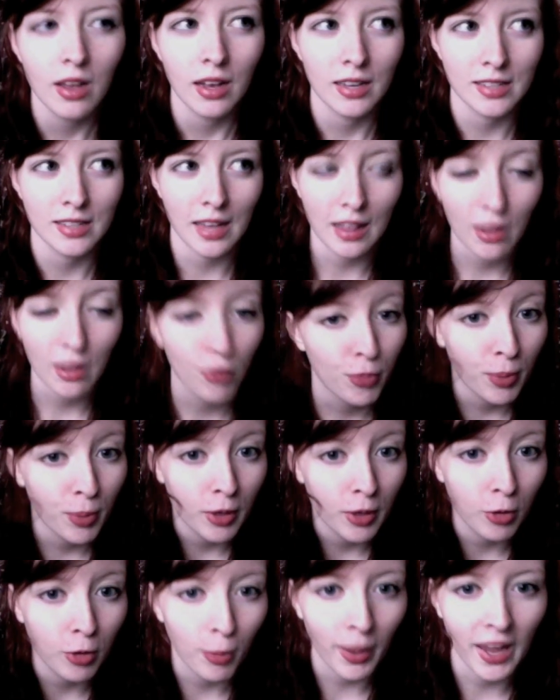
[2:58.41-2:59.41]
because I loved
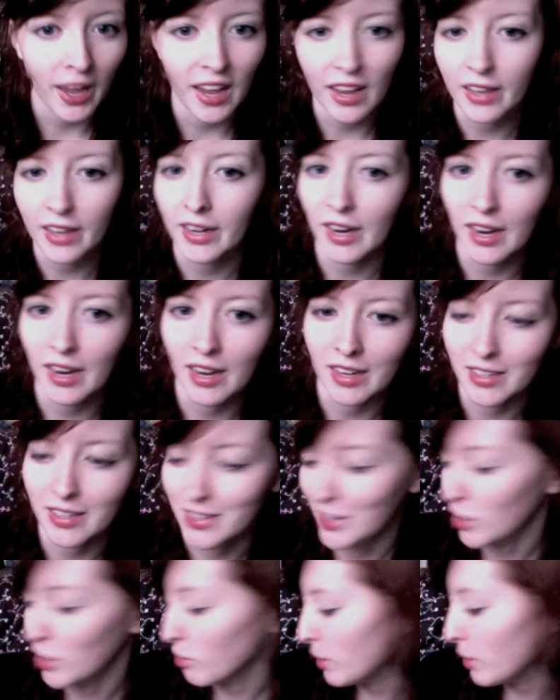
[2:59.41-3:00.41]
Peter Pan,
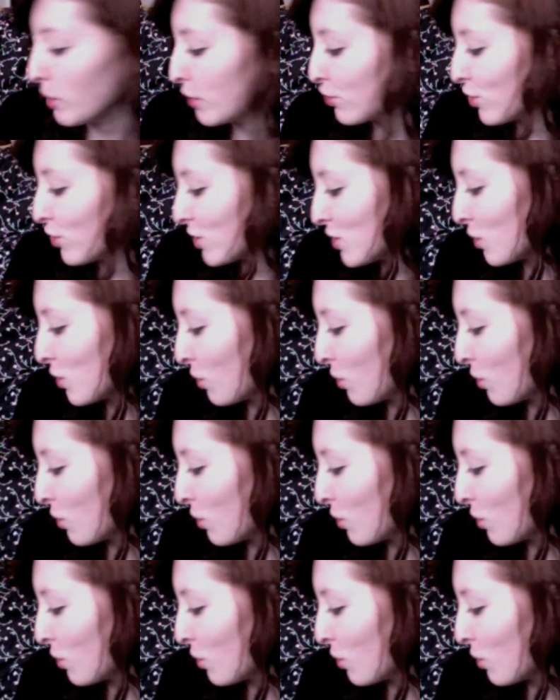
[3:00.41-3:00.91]
and Tinkerbell was just so